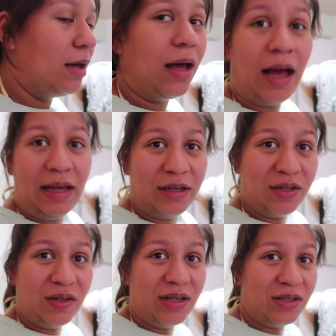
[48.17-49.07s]
I either
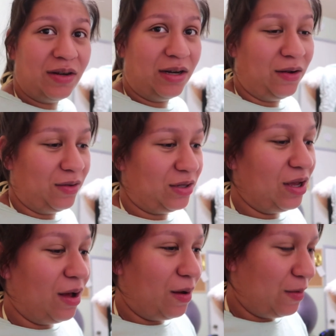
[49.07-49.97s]
do this or I don't. So
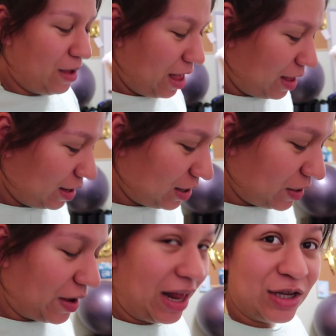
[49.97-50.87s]
I'm gonna
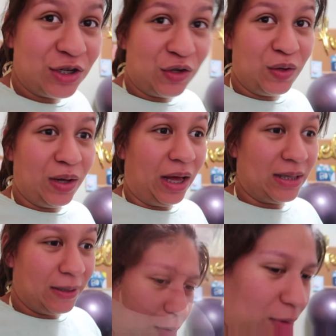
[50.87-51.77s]
go ahead and show you guys.
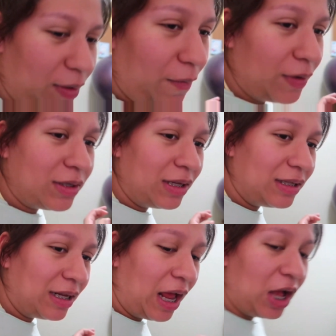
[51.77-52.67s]
So one of the first
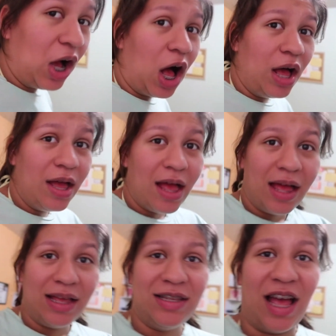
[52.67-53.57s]
things that I got is